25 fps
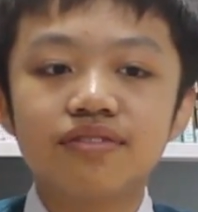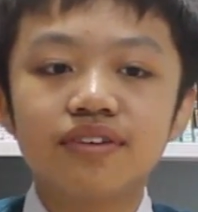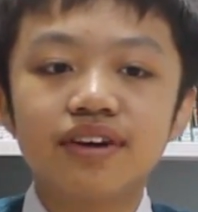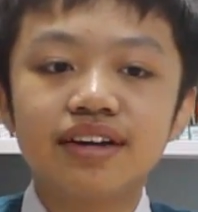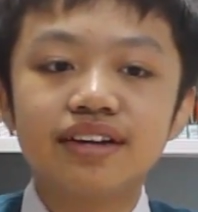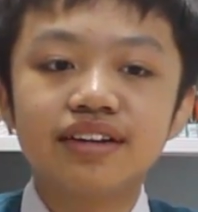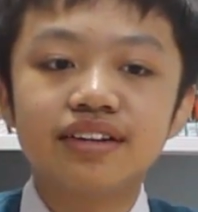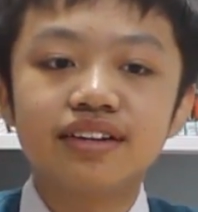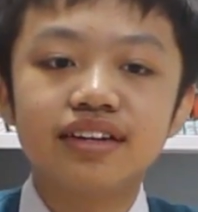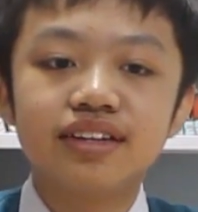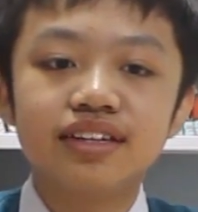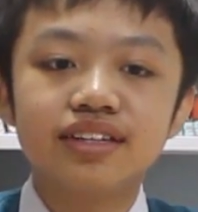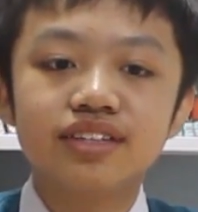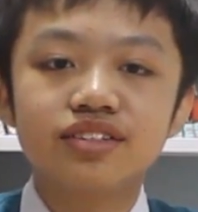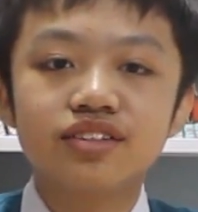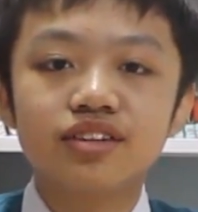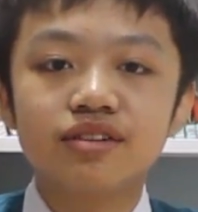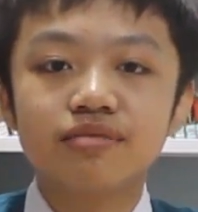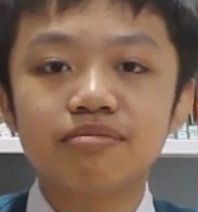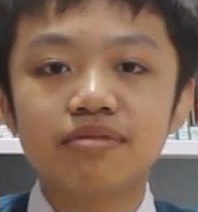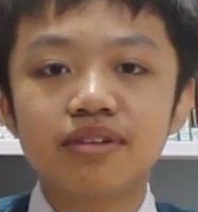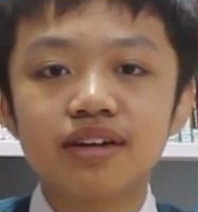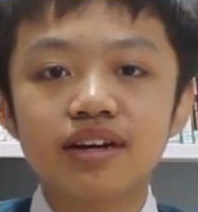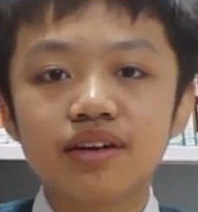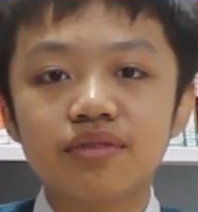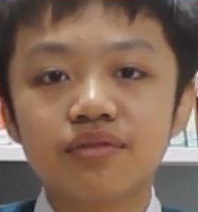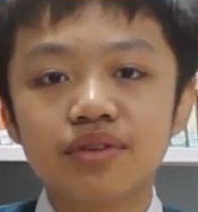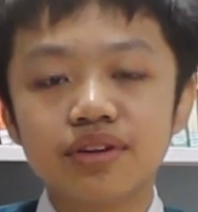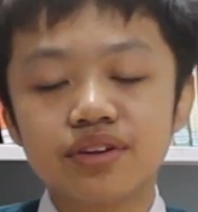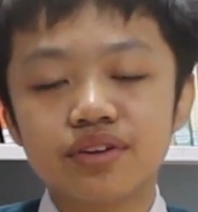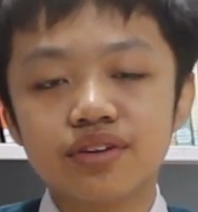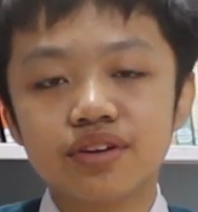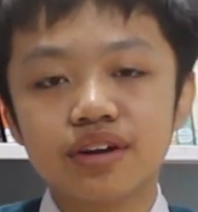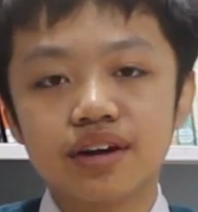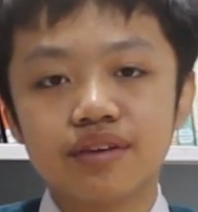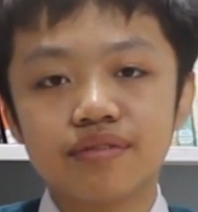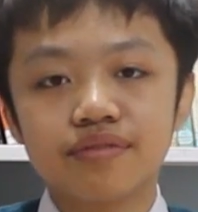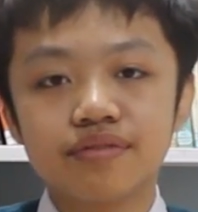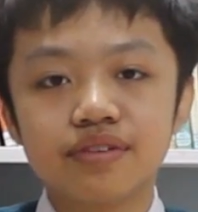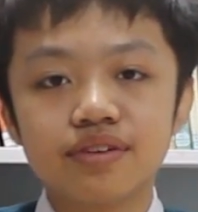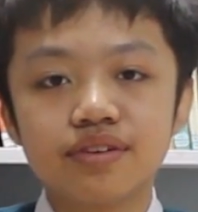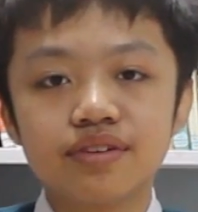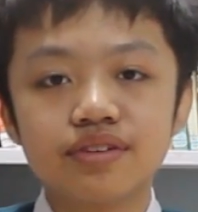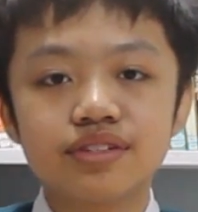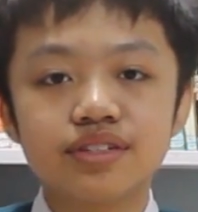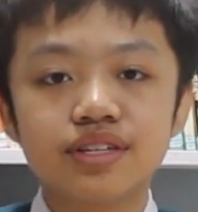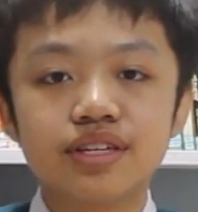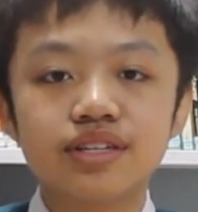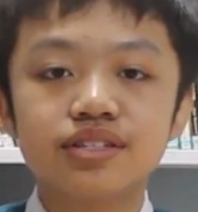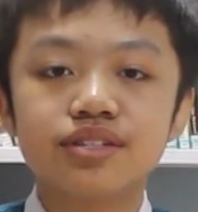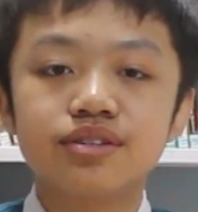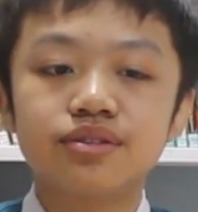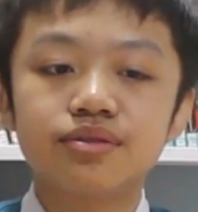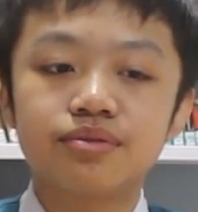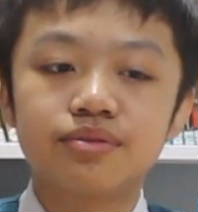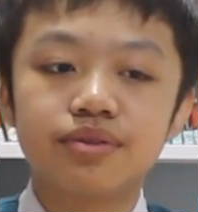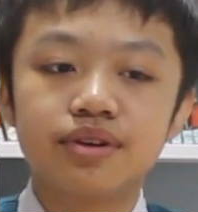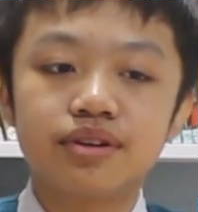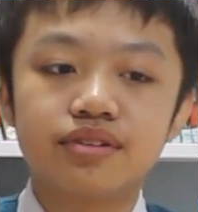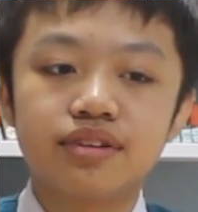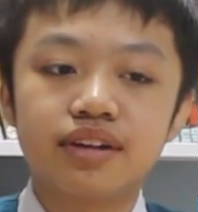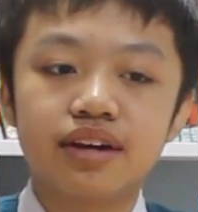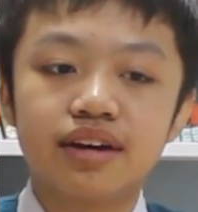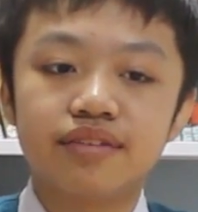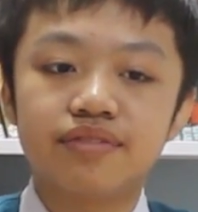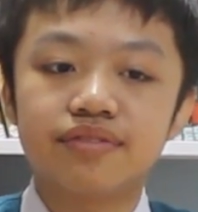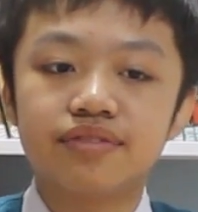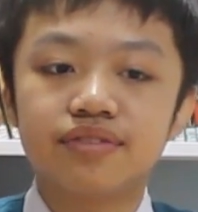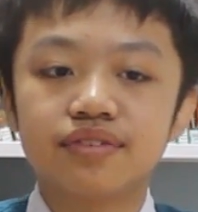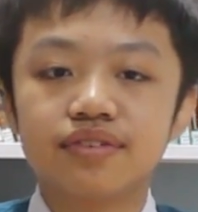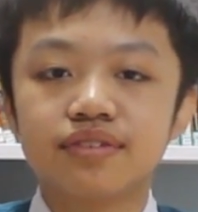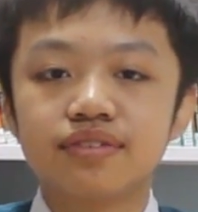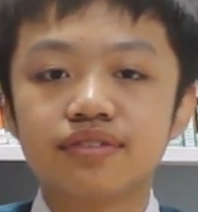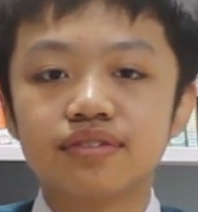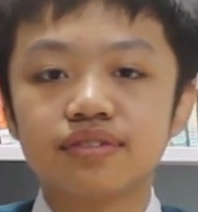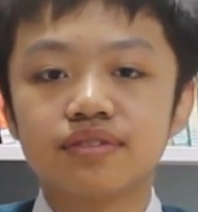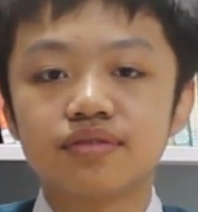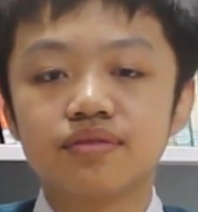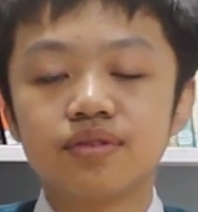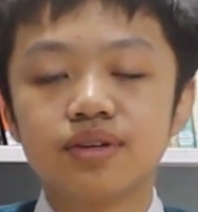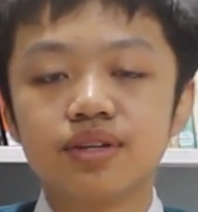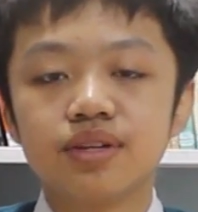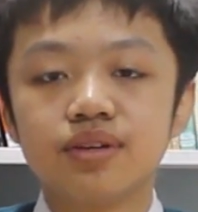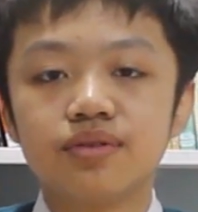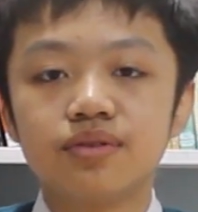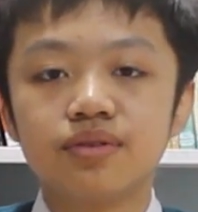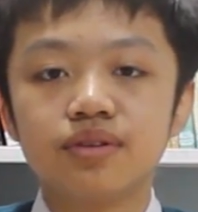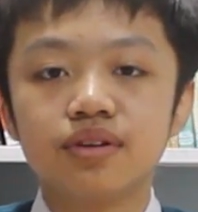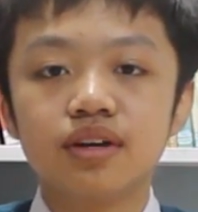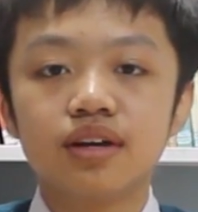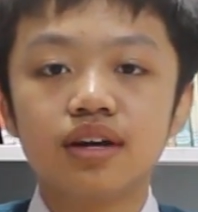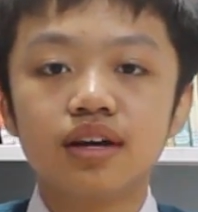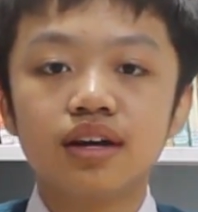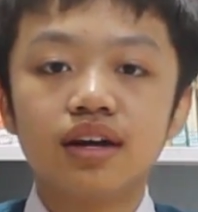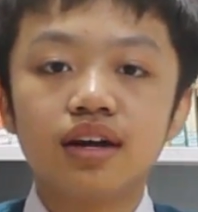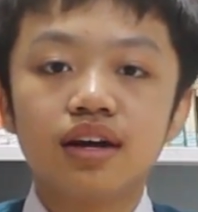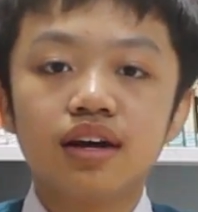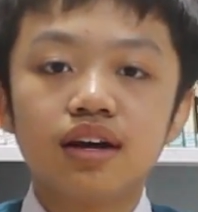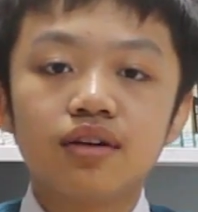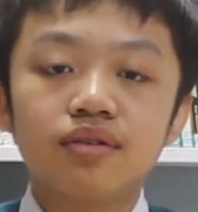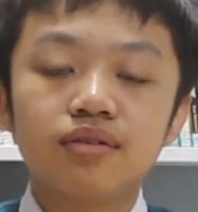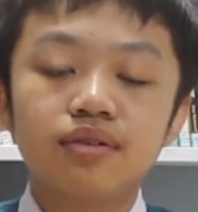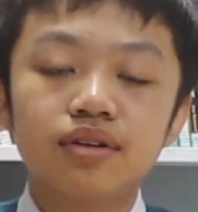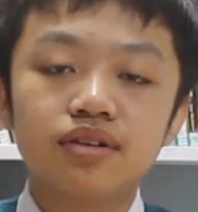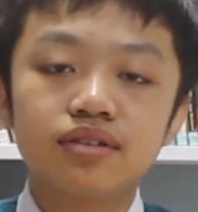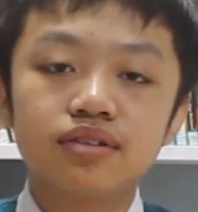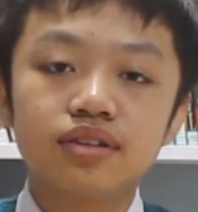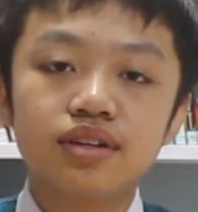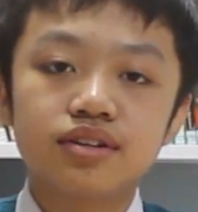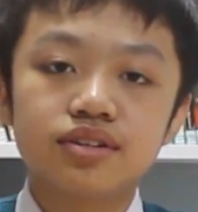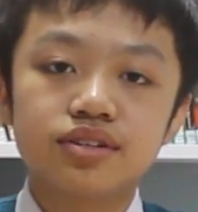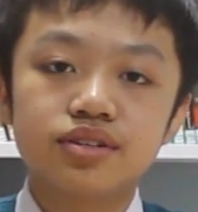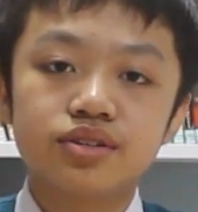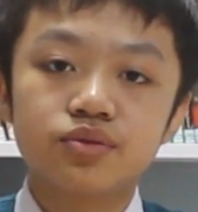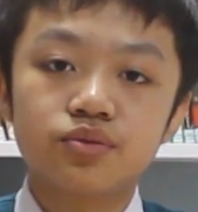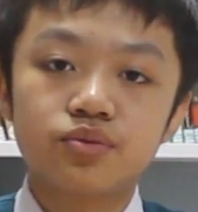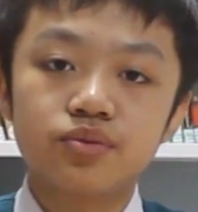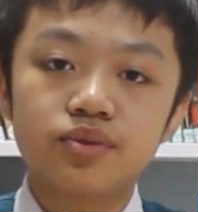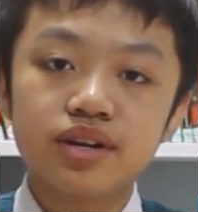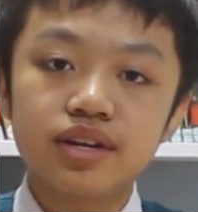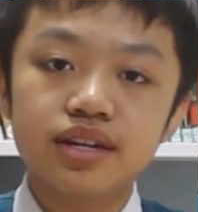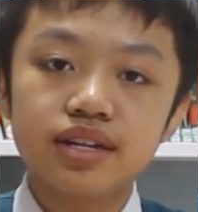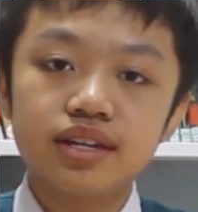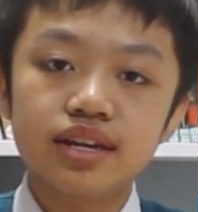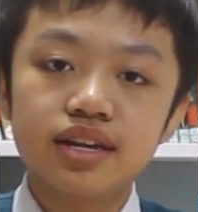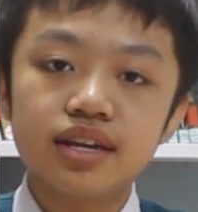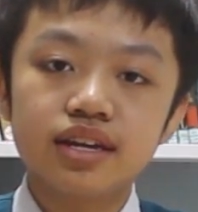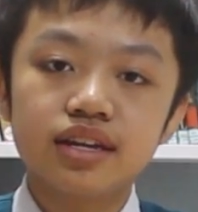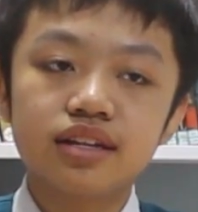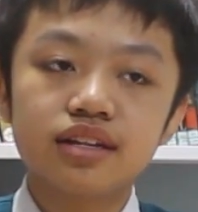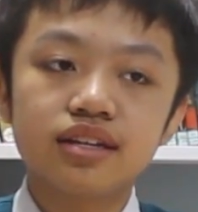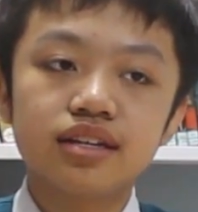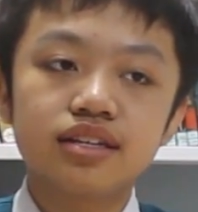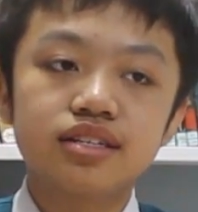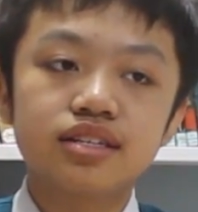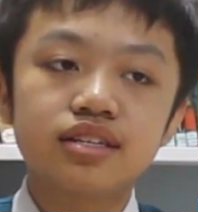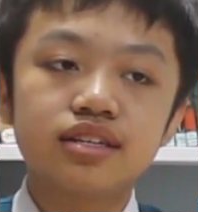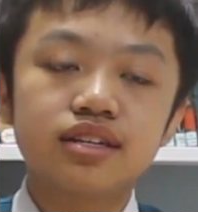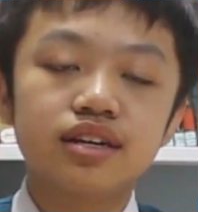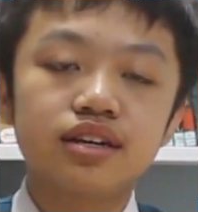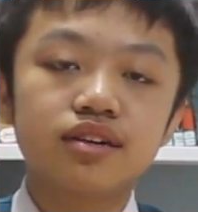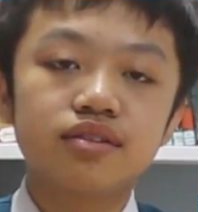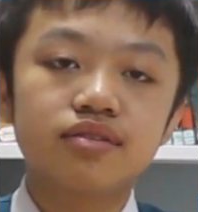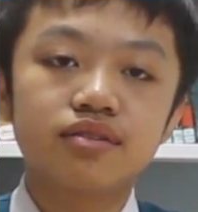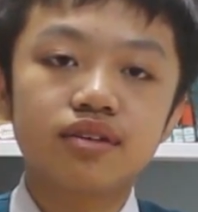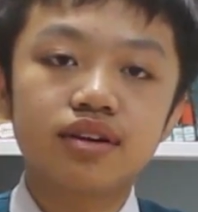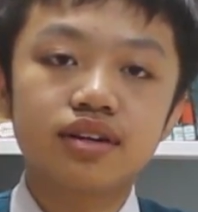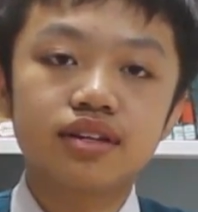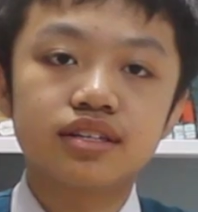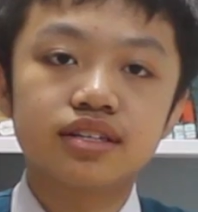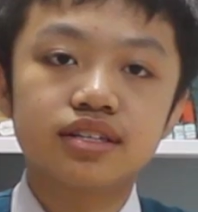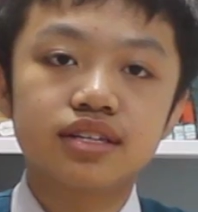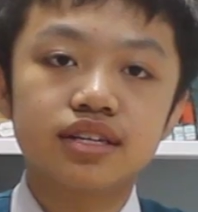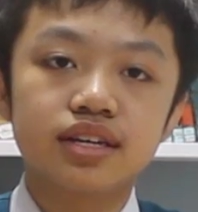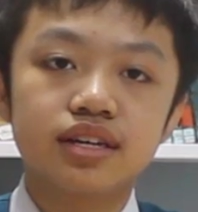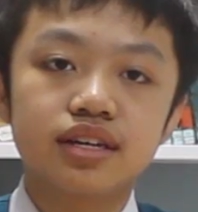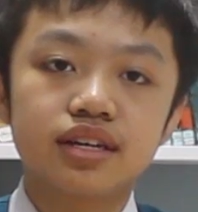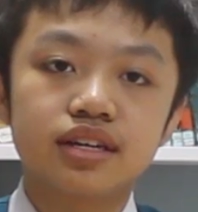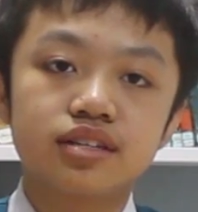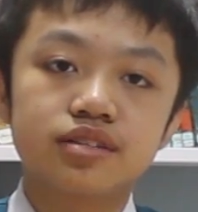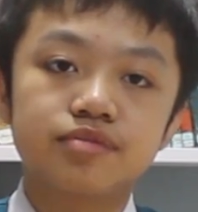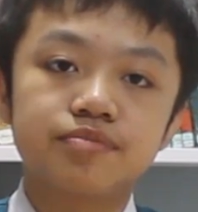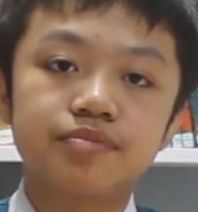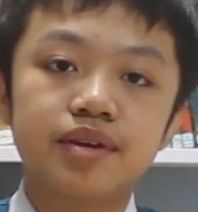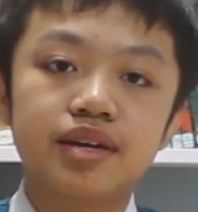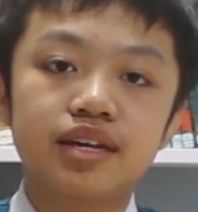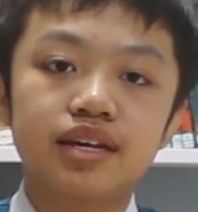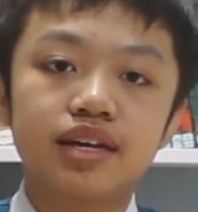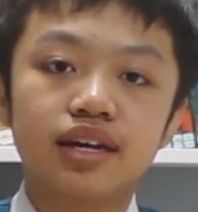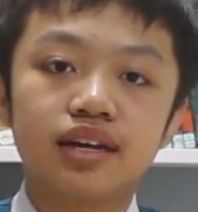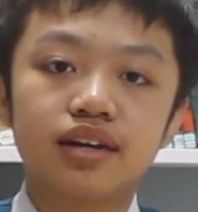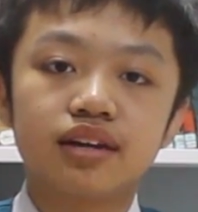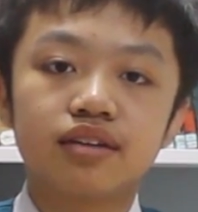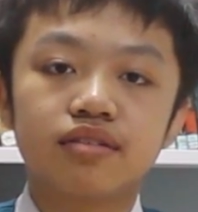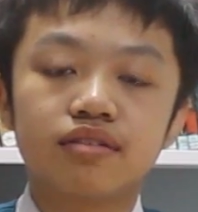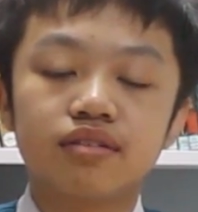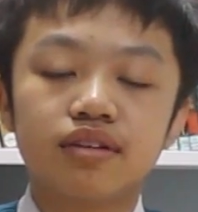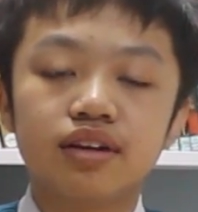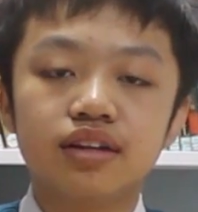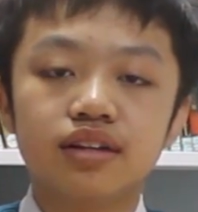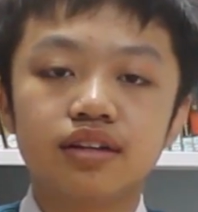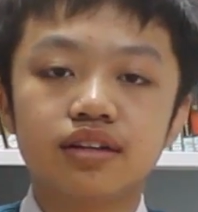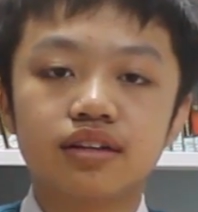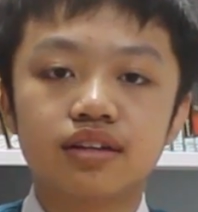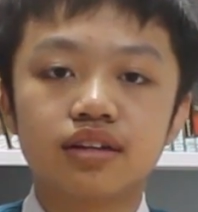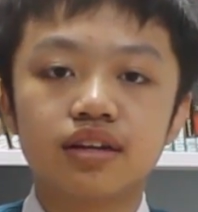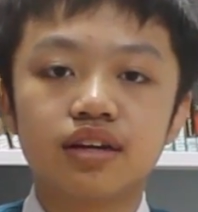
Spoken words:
Finally, to apply what you have learned into real life, there's reading, listening, writing, and speaking, right?